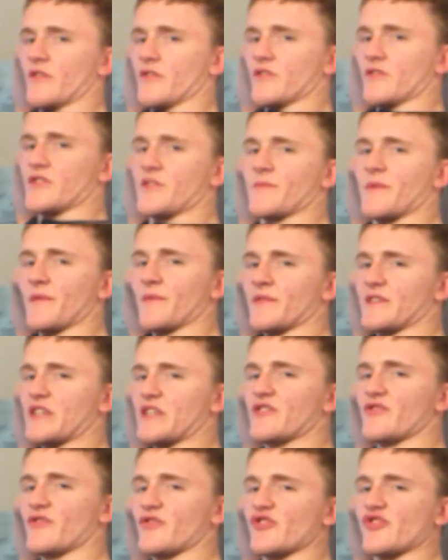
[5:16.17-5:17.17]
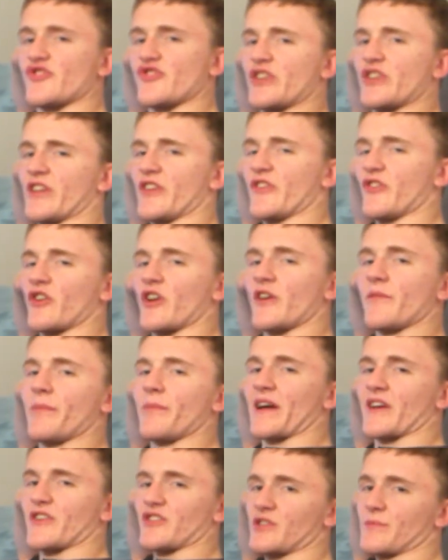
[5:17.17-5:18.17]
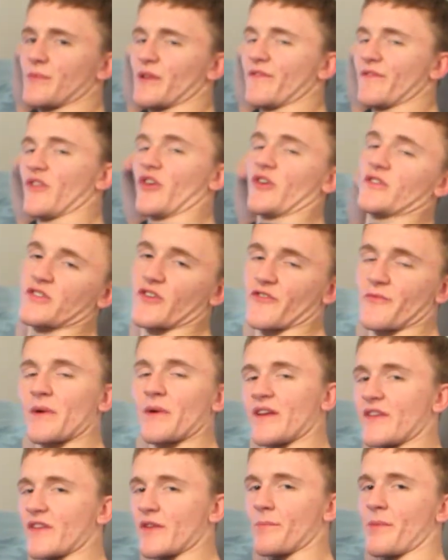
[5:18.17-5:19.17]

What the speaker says: So me and my sister are just chilling looking back at some of the vlogs that we've made in the